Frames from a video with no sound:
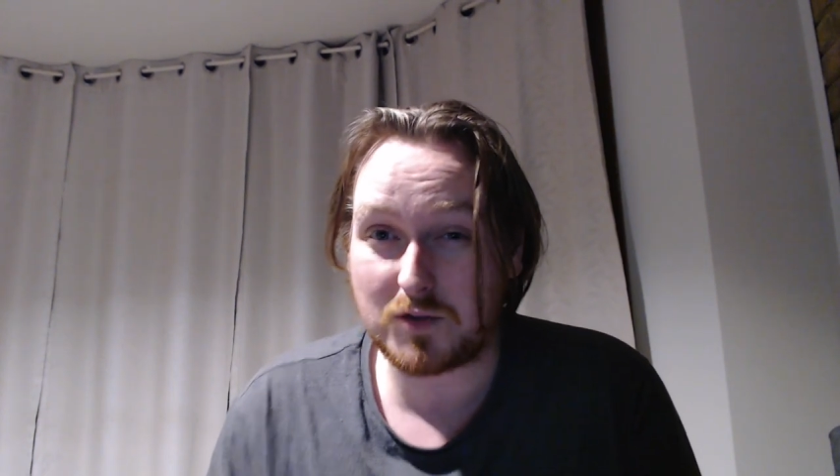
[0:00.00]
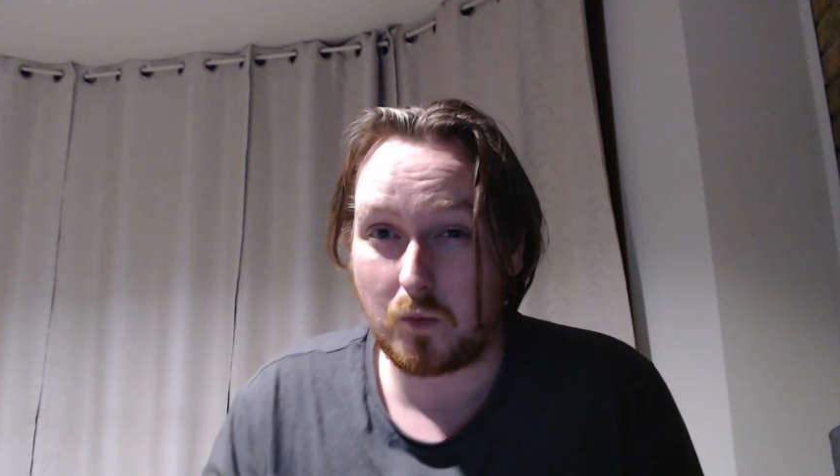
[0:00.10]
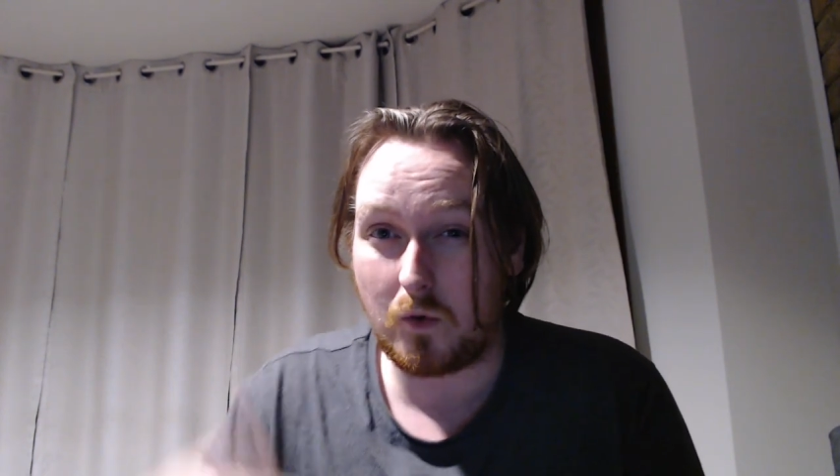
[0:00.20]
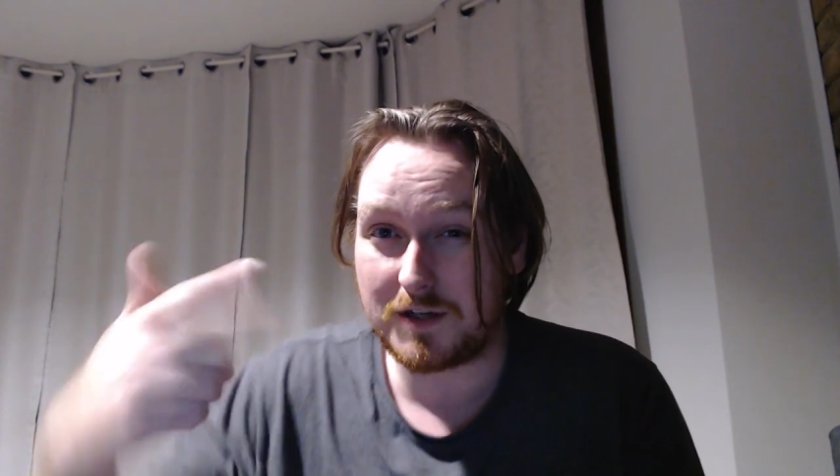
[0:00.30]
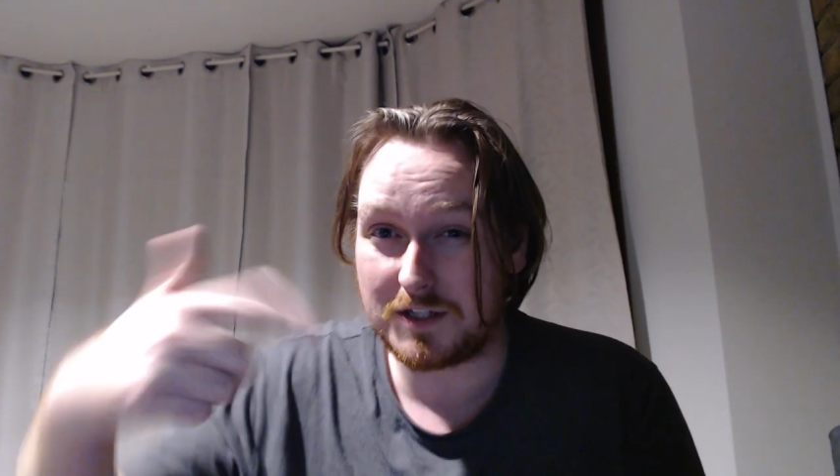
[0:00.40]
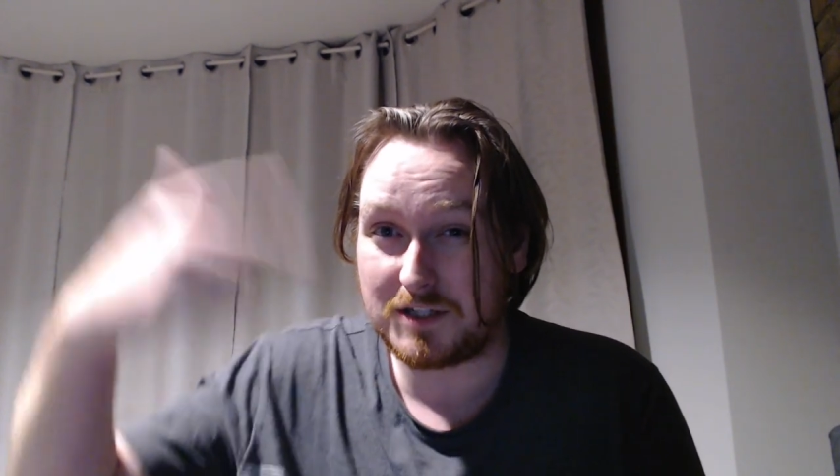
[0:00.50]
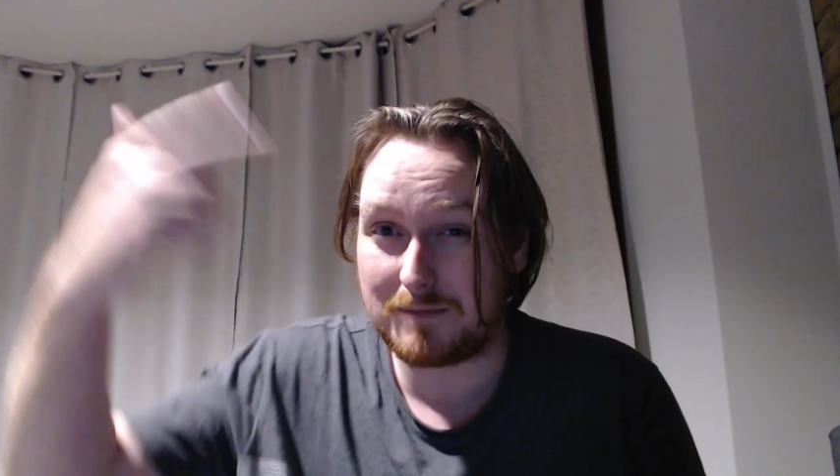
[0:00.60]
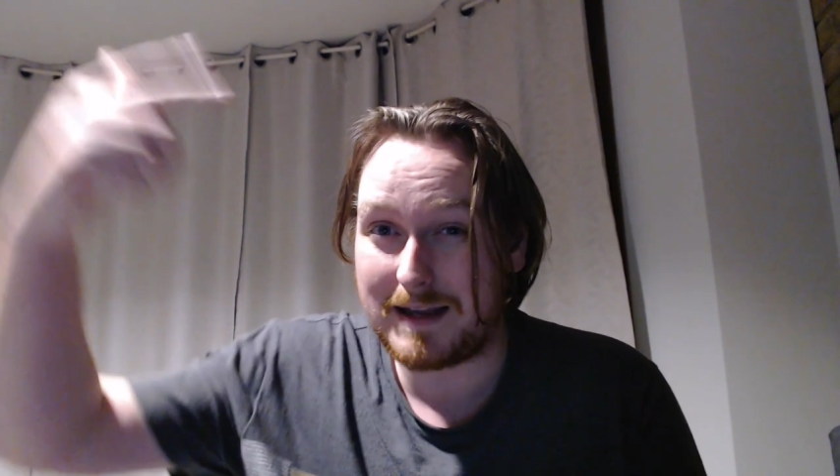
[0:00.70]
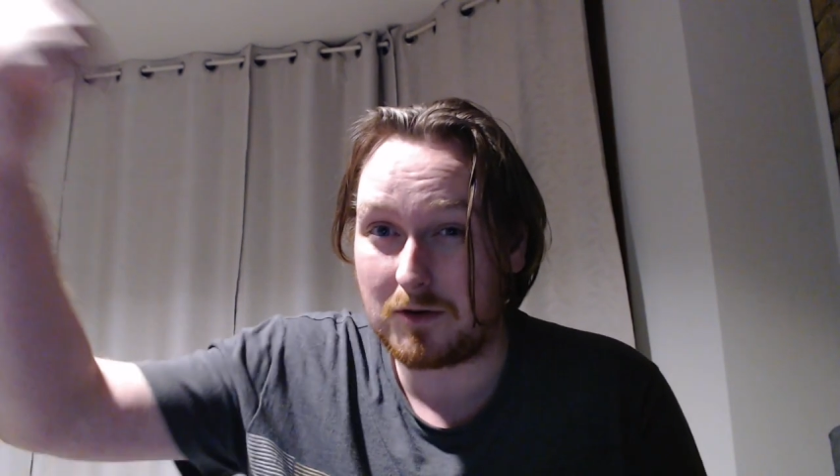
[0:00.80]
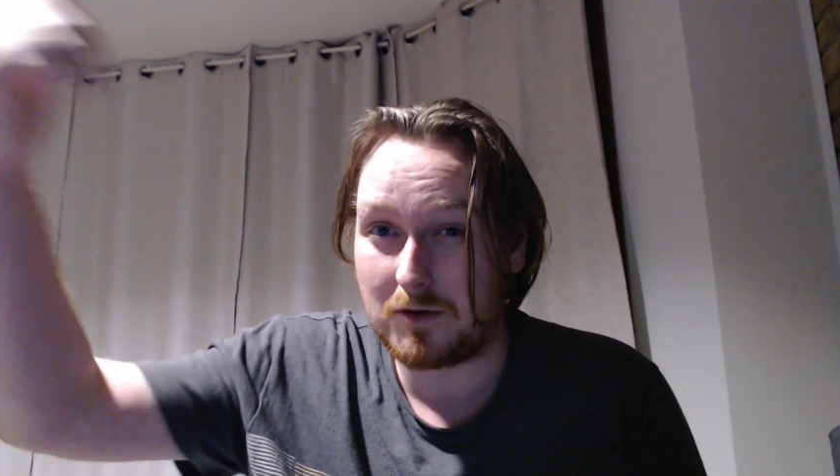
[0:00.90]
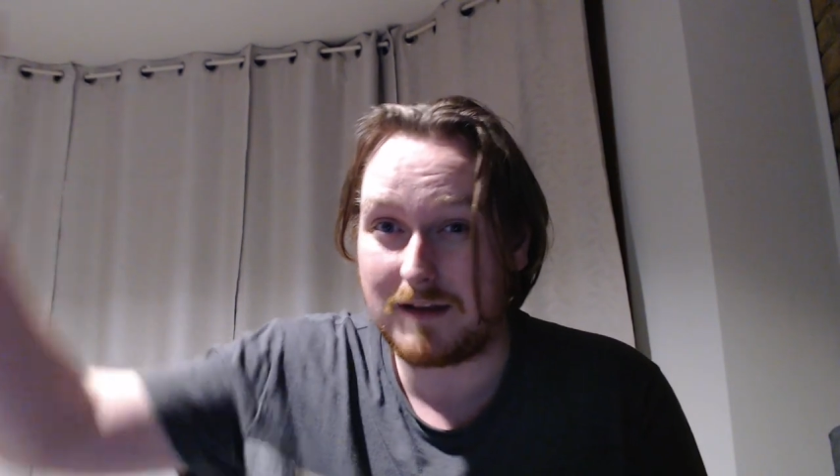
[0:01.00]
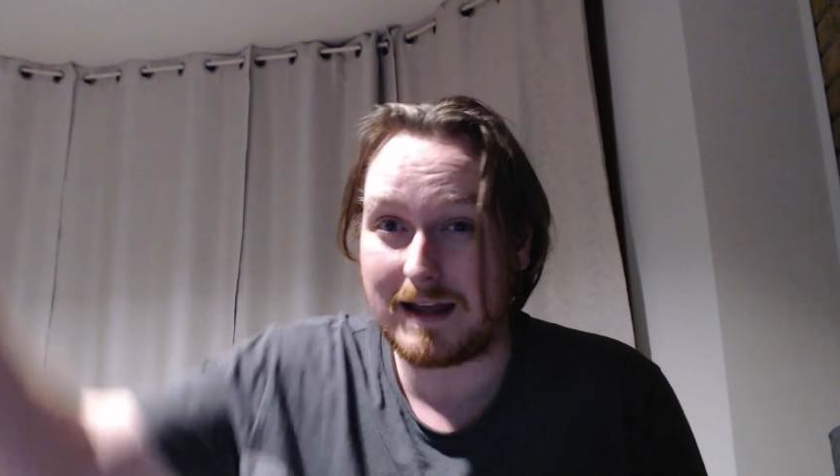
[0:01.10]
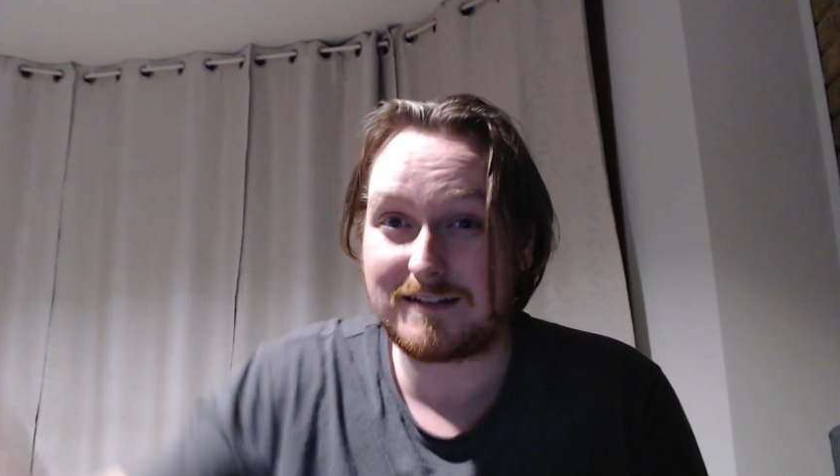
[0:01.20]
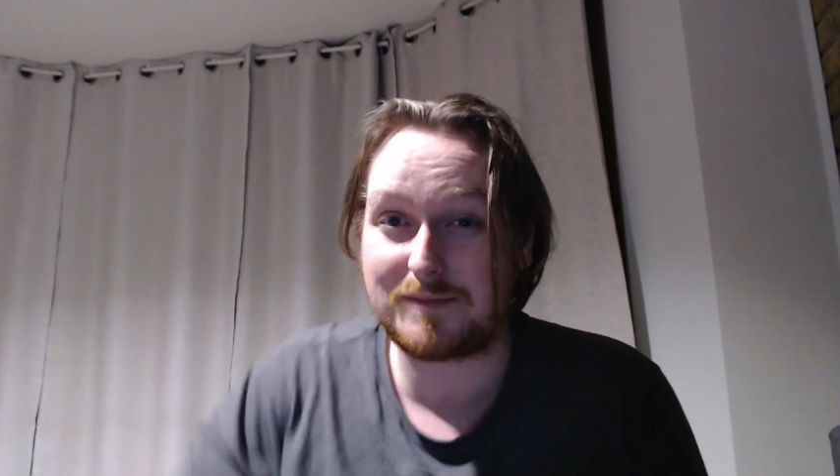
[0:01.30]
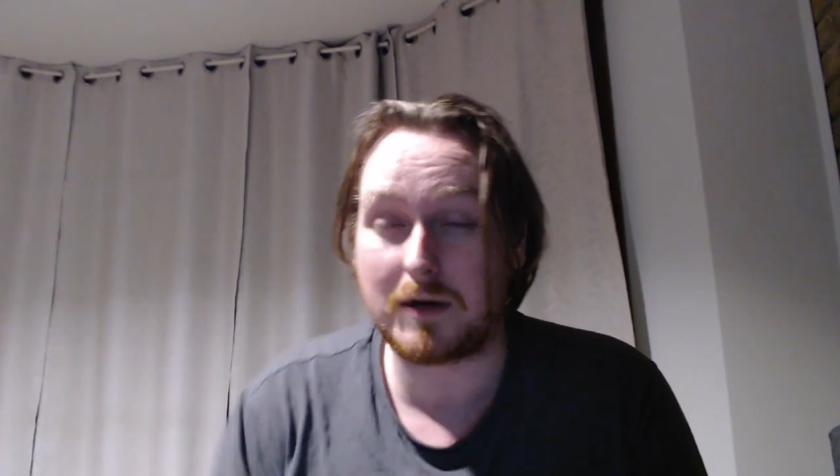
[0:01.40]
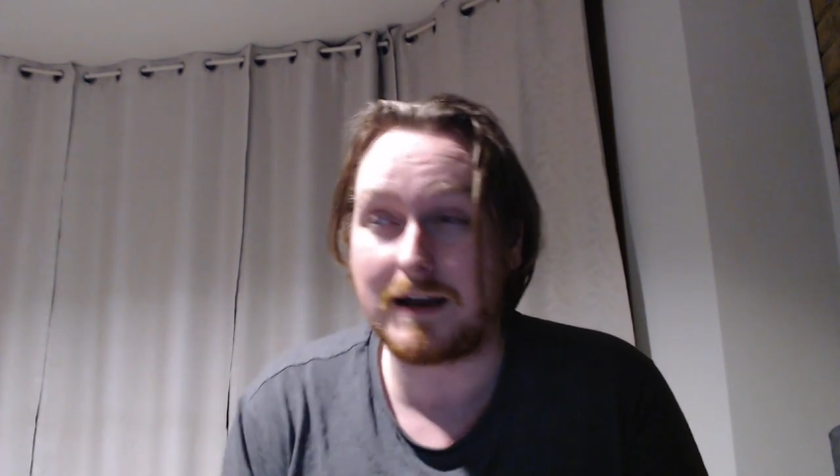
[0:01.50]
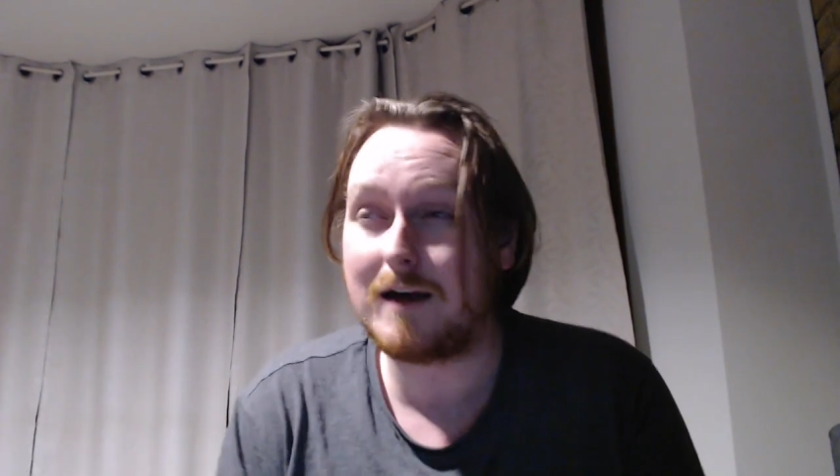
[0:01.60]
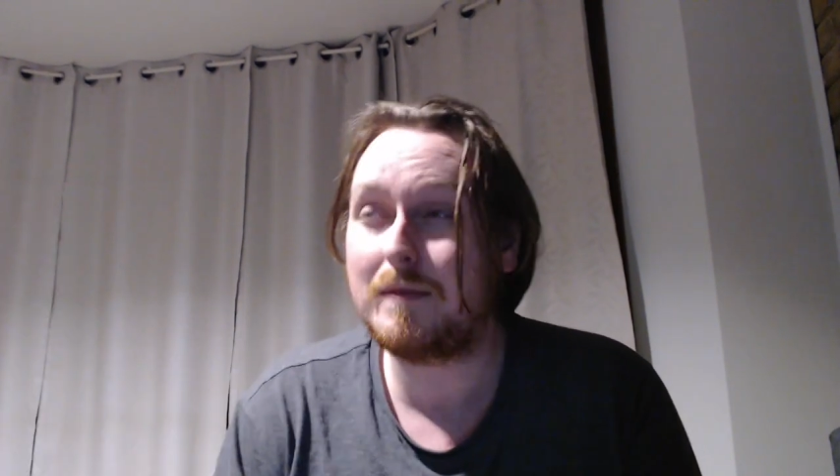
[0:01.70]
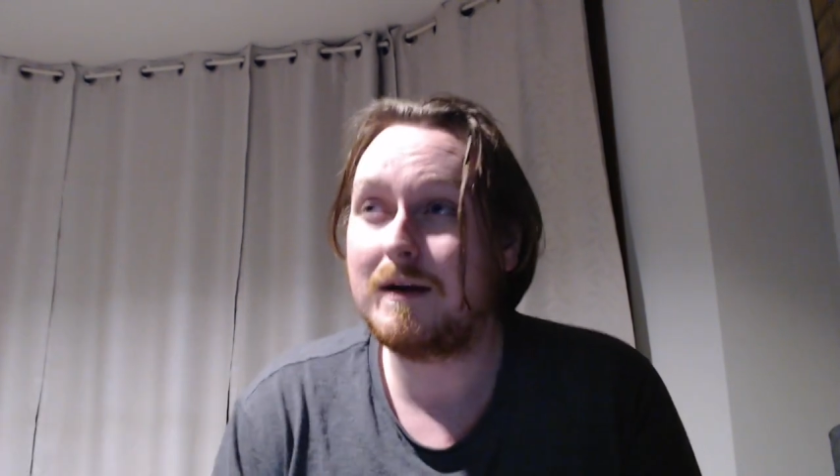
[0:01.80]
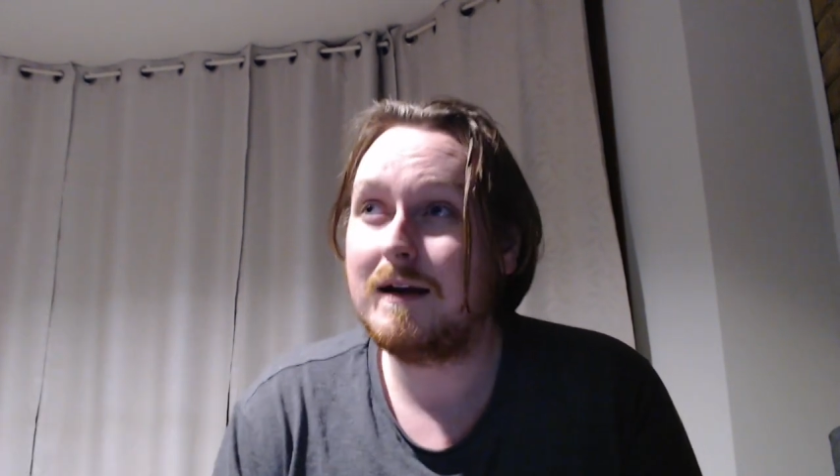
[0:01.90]
water Jinbei could, spring
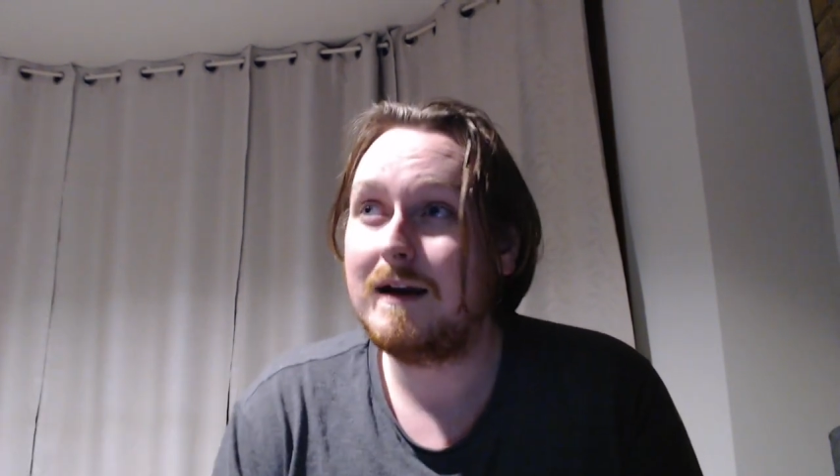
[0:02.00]
up.